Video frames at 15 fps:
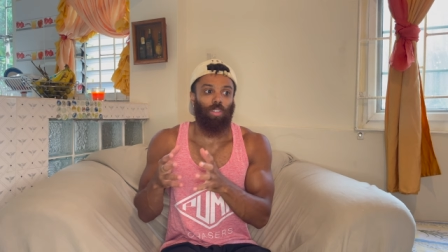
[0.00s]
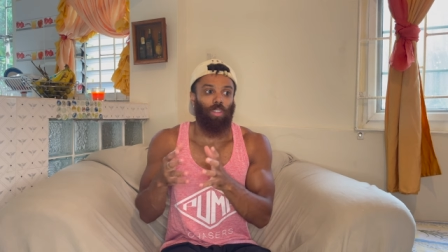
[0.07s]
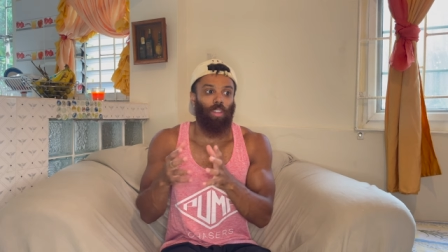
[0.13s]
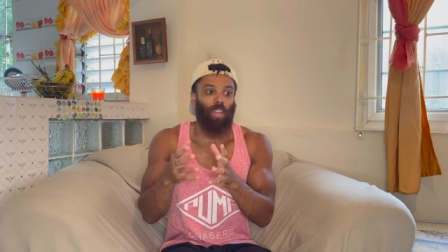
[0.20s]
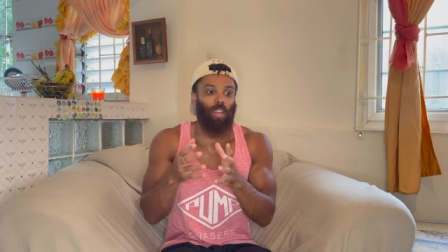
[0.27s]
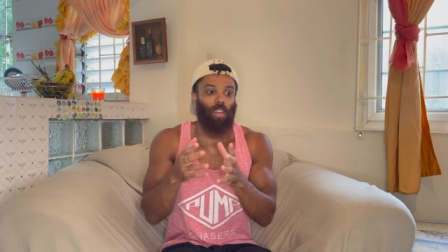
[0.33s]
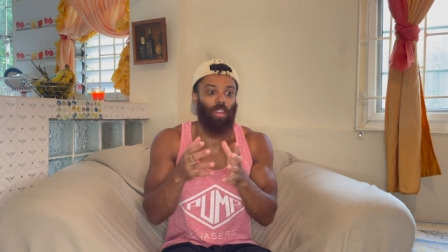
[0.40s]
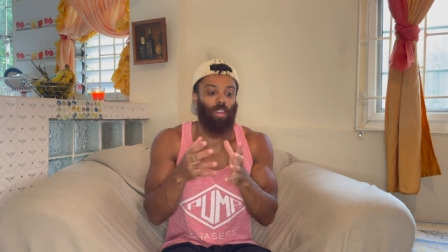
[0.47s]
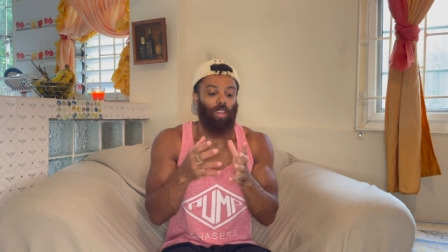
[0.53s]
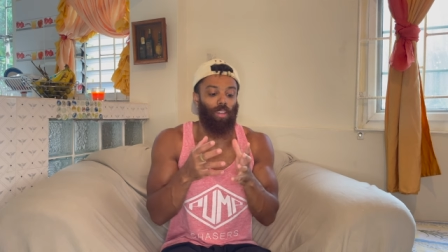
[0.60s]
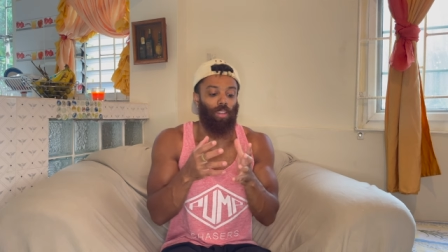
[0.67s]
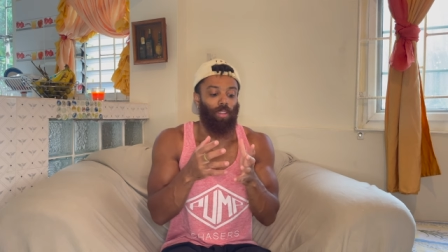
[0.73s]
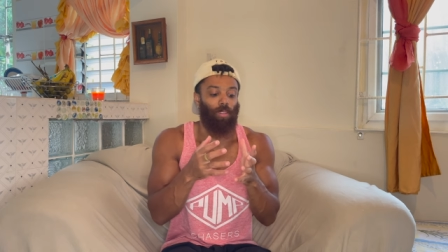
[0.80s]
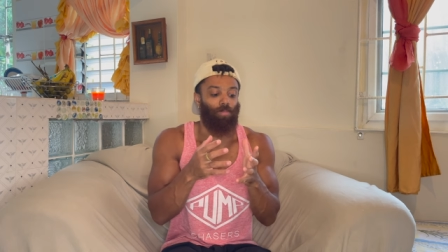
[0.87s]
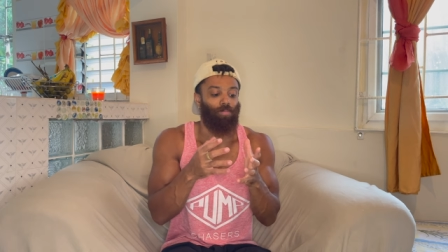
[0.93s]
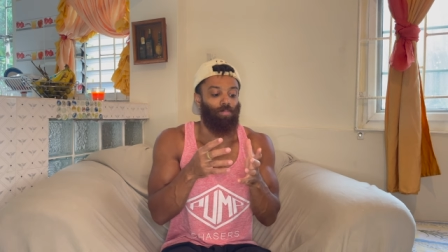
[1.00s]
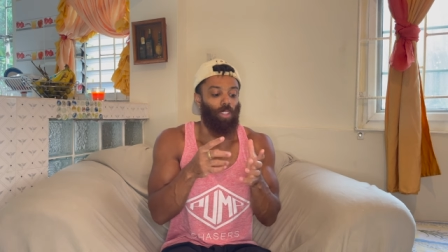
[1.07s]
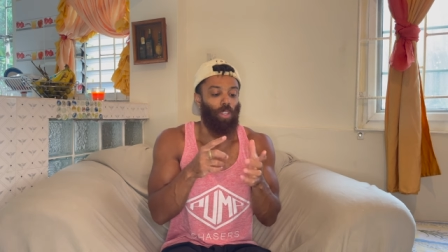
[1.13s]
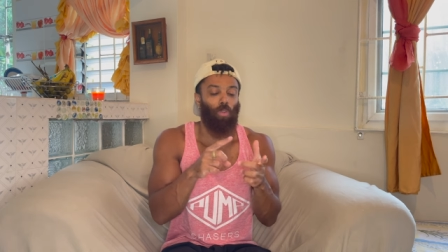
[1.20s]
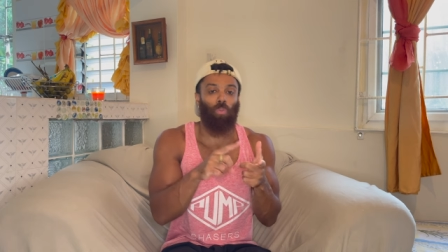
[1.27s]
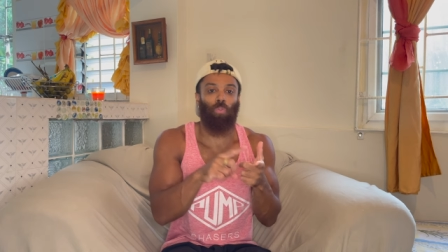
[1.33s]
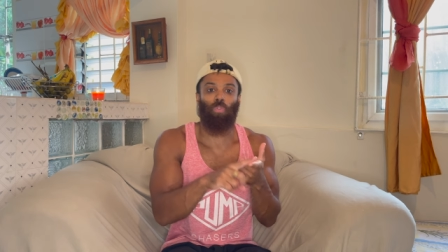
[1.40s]
like a
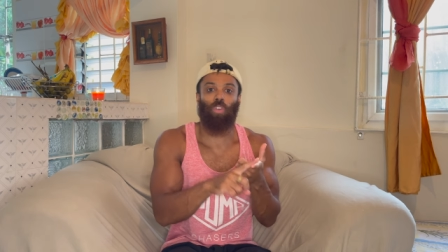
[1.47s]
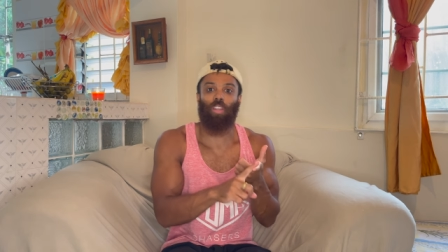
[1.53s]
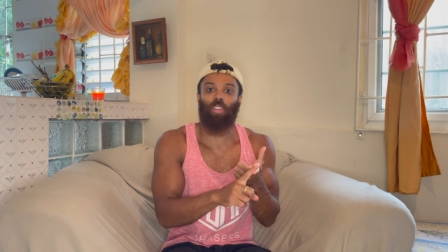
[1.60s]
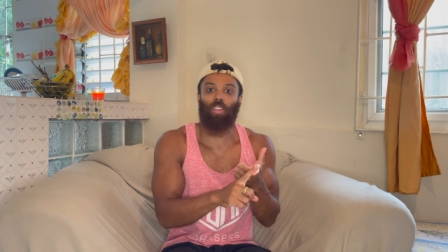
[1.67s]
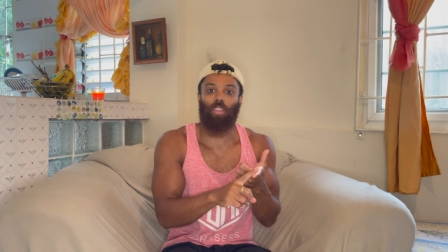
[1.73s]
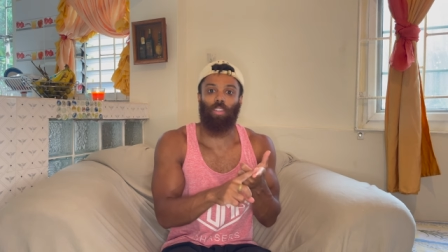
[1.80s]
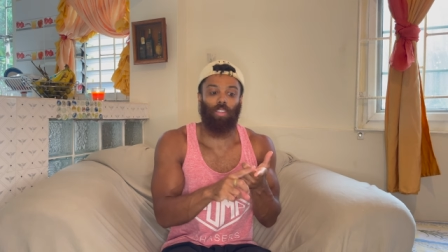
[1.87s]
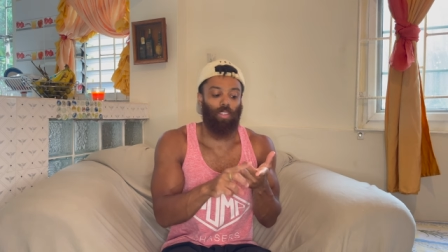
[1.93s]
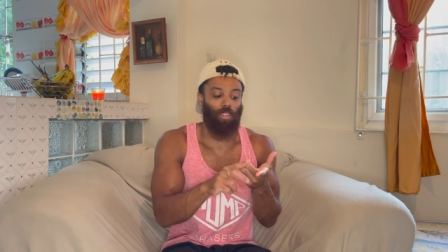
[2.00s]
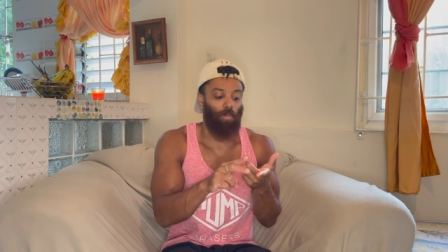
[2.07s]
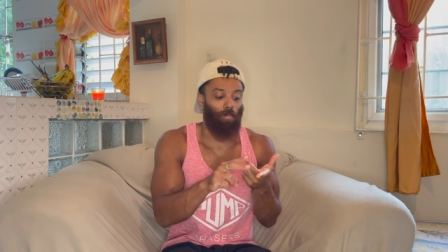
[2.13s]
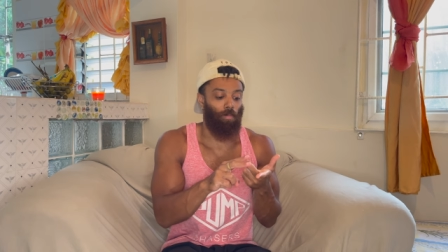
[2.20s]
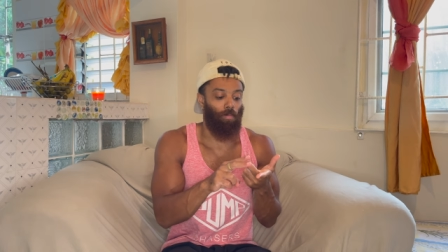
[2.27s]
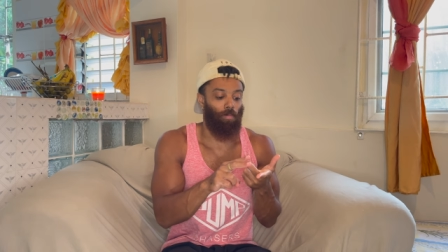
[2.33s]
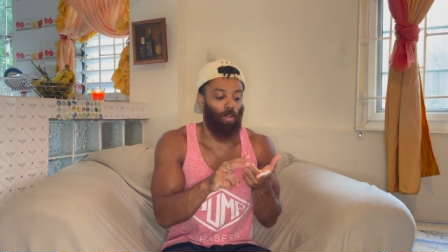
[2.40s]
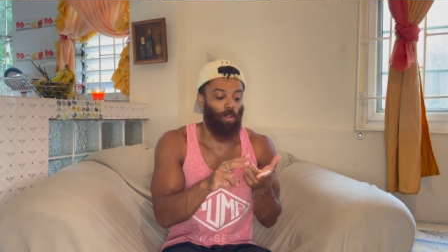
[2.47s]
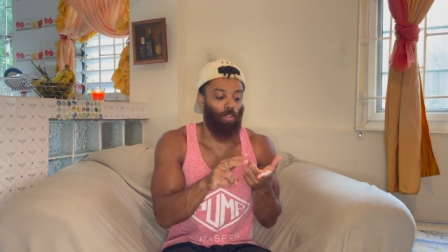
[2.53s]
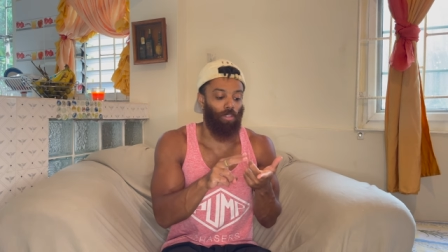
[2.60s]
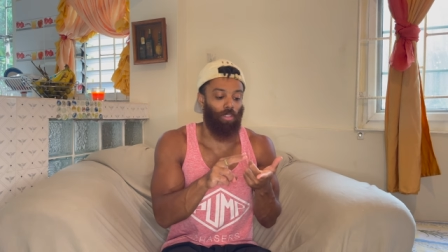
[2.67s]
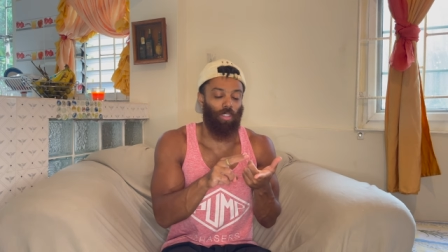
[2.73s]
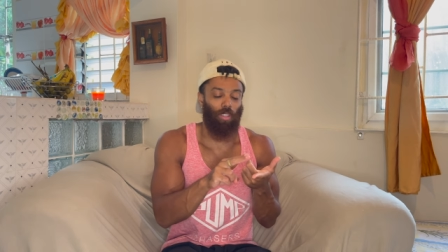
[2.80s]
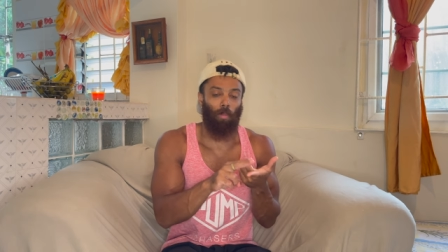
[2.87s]
fitness
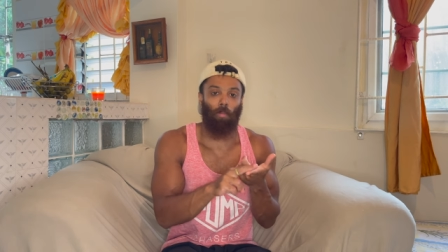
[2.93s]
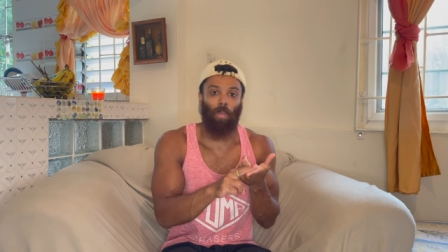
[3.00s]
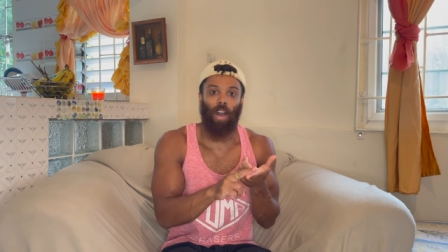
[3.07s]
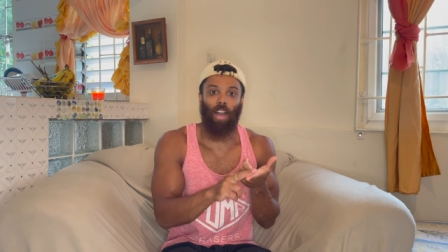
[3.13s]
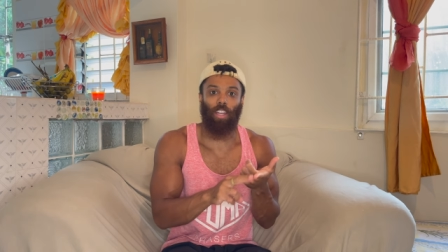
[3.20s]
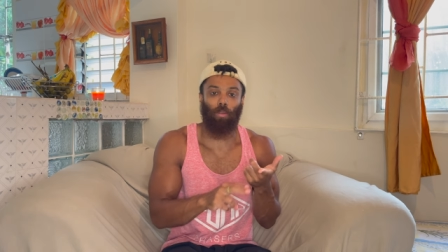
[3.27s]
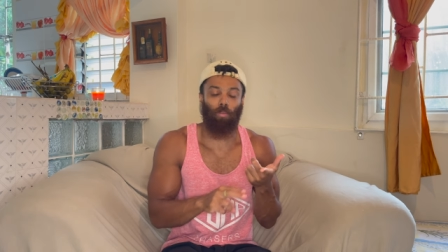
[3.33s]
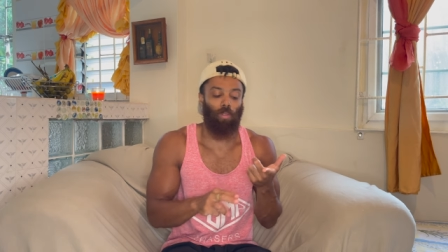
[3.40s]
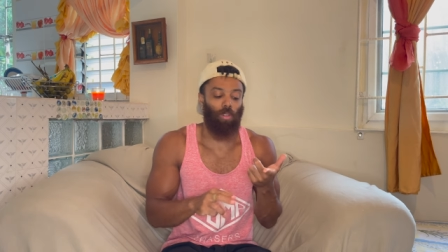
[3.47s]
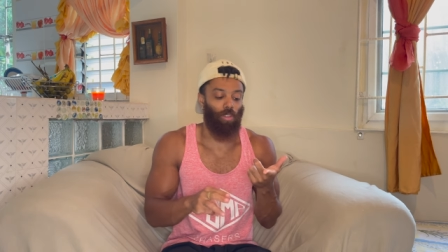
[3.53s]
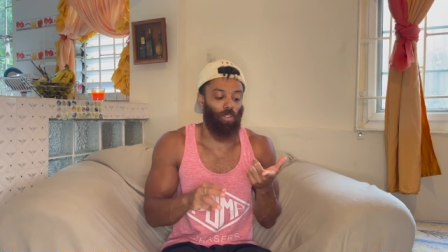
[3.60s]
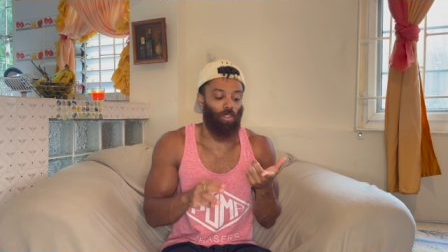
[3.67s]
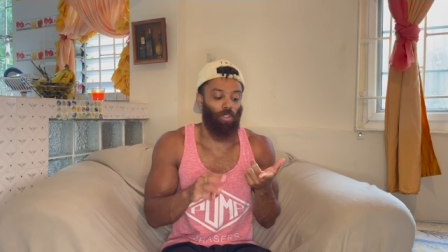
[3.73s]
person, a bodybuilder,